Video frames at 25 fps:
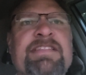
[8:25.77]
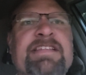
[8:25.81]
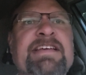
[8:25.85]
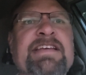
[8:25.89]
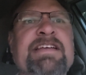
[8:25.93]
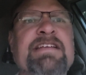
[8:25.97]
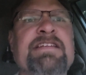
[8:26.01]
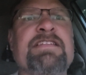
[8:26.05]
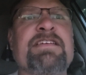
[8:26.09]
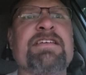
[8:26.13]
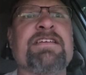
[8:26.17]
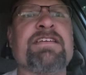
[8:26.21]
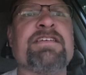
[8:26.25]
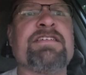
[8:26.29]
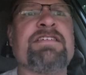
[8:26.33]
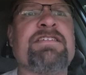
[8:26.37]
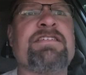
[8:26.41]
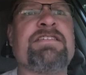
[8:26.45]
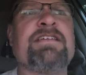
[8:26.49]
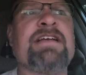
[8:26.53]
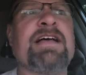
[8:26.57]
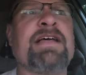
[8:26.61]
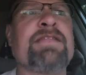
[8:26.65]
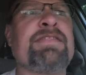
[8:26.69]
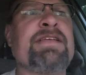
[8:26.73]
the,
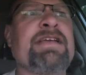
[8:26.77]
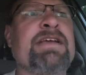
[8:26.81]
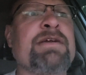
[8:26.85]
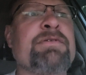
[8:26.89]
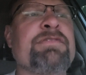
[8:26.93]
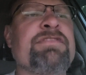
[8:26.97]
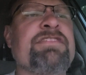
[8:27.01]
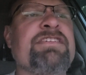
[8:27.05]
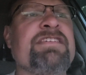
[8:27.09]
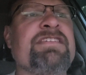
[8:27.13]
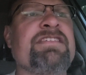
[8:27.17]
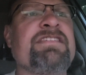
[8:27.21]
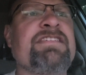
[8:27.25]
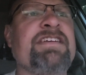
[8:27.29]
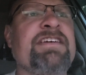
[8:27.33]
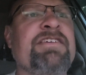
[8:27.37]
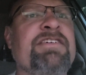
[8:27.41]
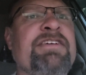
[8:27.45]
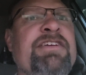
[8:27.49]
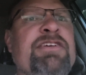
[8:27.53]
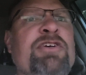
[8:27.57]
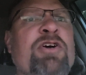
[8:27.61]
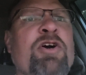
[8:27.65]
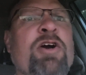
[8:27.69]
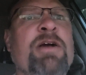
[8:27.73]
the I think it was the
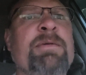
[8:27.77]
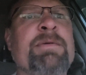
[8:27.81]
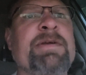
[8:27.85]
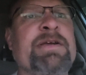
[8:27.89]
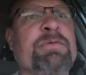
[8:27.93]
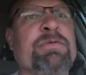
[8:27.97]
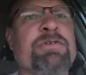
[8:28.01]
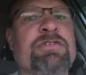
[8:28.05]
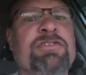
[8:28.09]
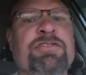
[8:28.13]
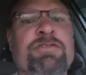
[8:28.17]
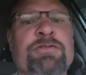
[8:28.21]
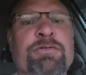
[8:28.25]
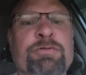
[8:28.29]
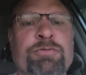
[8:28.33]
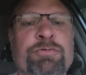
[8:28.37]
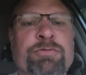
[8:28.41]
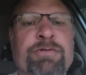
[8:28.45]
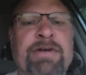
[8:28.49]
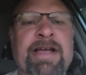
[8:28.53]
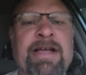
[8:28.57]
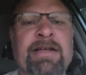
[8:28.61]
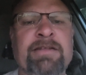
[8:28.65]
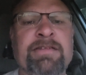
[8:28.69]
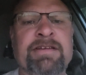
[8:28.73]
Assyrian army was
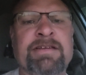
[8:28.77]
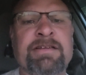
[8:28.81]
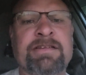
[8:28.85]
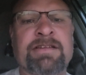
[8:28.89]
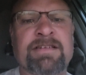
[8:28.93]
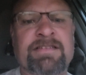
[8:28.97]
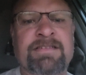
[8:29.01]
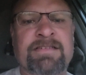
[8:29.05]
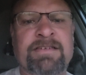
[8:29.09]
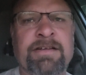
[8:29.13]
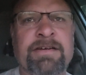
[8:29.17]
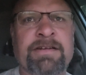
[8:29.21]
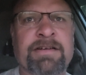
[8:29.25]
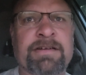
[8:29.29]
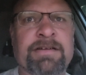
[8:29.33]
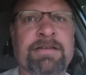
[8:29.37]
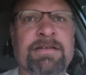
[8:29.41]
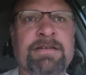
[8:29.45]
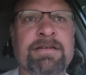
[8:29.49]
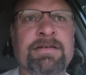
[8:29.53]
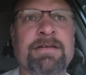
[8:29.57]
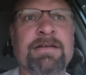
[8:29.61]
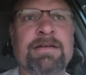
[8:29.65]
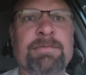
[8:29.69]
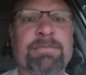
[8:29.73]
surrounding the city
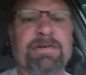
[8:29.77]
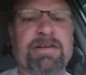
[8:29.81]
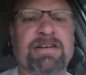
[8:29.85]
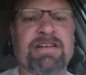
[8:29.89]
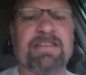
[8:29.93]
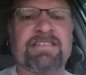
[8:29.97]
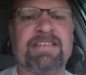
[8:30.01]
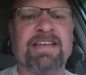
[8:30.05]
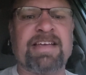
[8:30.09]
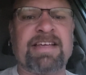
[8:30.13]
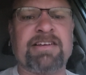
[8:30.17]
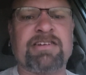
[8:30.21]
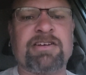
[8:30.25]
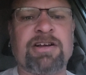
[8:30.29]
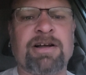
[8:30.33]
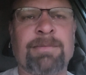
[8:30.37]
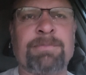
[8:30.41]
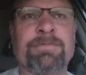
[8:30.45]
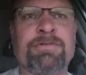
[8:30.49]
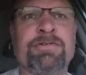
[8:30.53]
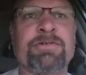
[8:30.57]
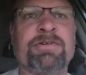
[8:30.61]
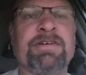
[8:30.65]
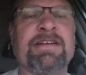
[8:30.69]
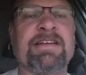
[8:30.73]
because they had
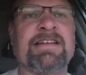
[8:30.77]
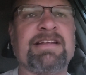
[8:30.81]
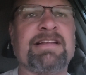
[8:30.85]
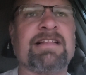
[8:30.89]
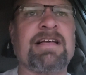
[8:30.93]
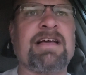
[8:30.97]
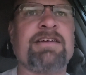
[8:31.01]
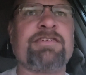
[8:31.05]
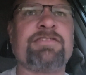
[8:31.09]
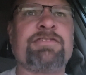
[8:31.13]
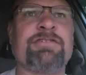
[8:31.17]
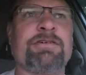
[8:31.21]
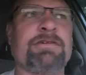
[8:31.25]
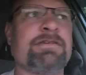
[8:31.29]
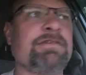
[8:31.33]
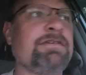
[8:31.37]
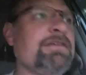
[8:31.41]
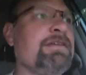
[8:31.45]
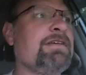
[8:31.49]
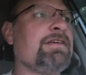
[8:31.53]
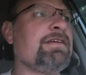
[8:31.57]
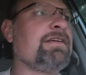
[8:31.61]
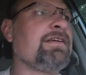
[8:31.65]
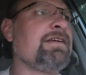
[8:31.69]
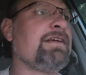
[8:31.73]
come to get Elisha.
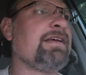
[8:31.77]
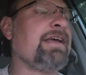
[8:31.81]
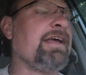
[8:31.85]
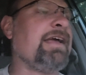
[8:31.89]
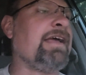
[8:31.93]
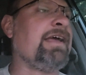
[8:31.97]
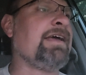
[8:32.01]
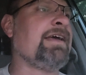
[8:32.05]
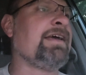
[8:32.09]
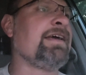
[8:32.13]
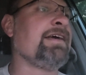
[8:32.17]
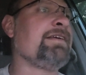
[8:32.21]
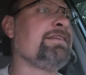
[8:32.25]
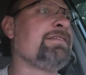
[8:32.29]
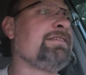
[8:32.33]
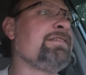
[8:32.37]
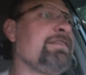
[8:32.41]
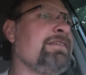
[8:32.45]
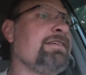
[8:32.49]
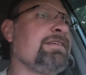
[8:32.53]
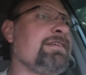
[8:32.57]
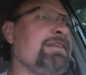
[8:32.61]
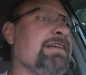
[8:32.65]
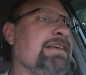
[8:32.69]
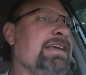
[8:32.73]
And
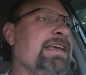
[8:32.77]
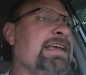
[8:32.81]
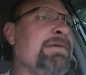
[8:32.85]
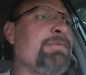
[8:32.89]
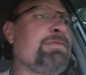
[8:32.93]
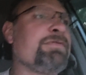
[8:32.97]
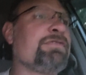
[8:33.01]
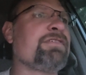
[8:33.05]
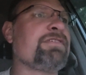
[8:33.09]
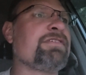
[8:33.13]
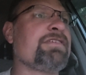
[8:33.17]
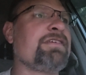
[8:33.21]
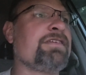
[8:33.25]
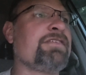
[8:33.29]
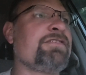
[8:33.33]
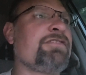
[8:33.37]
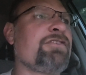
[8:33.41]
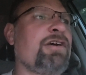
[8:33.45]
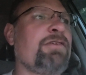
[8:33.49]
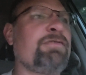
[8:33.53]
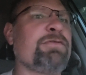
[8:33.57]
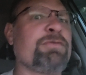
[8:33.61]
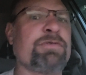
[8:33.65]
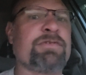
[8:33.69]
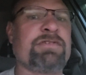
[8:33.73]
he was the
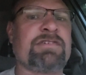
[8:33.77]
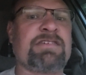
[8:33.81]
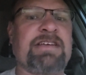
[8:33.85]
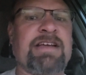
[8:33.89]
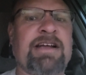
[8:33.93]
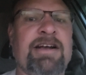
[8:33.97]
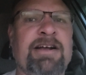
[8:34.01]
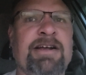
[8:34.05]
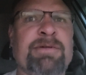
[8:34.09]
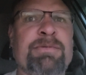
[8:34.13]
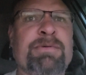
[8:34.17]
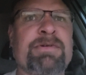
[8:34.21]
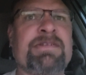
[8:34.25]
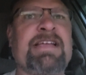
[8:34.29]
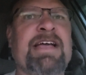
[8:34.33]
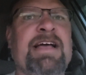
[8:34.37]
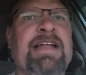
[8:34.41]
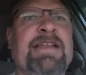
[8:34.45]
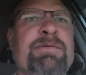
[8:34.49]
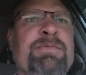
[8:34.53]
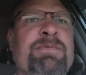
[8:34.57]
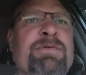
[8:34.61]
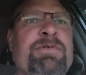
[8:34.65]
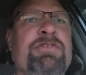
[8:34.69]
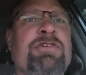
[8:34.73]
servant was scared. He went
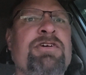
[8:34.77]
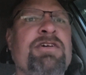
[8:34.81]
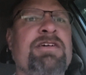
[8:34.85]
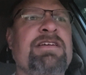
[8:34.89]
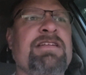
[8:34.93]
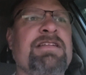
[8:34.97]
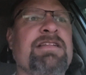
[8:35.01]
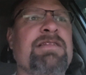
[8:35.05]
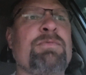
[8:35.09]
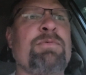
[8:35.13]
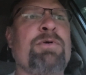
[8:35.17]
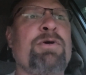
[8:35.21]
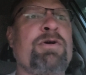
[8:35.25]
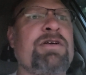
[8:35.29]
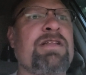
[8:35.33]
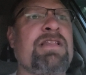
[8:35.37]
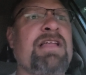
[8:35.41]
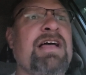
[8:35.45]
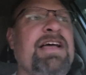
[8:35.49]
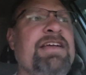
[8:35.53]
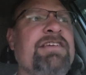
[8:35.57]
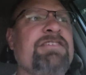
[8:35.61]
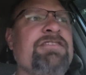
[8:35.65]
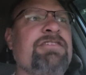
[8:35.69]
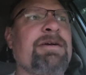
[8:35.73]
down and he took woke
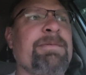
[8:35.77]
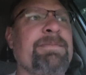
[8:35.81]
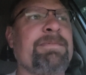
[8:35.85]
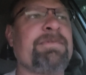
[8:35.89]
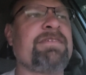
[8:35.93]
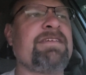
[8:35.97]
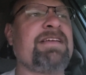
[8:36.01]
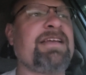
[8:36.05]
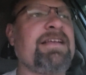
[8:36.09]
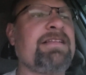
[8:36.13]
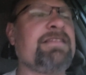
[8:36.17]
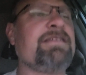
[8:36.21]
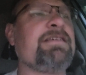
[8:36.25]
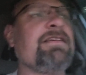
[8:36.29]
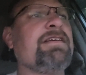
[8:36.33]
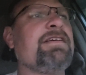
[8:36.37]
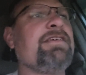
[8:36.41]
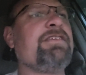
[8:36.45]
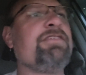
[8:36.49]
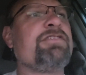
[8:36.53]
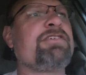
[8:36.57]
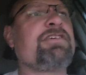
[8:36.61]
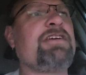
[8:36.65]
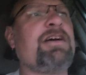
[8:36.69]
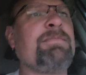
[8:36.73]
Elijah up and said,
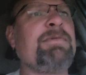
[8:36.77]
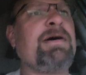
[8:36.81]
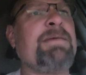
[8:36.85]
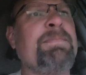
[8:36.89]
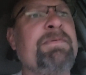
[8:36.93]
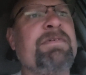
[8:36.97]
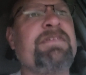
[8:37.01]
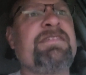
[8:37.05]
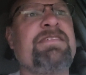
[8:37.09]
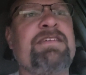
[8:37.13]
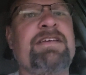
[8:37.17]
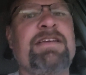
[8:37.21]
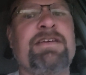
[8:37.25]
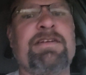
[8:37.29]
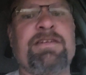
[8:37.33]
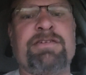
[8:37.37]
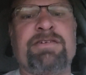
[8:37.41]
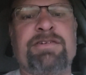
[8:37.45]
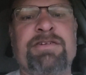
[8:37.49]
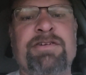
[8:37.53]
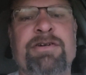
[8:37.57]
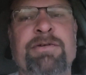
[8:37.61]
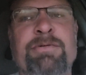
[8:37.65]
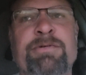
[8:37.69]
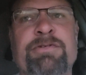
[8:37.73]
"Come up and see,
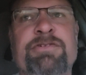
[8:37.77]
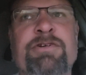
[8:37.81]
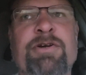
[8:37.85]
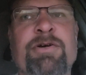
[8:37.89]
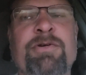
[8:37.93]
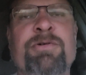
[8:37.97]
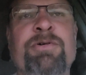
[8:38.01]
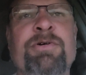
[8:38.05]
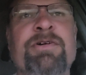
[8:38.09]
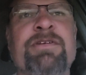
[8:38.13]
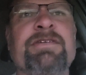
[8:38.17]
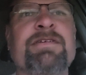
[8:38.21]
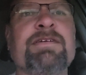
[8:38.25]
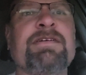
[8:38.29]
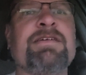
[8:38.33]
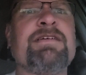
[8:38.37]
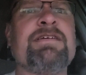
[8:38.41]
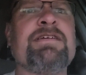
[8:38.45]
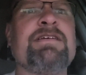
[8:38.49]
you know what's going on."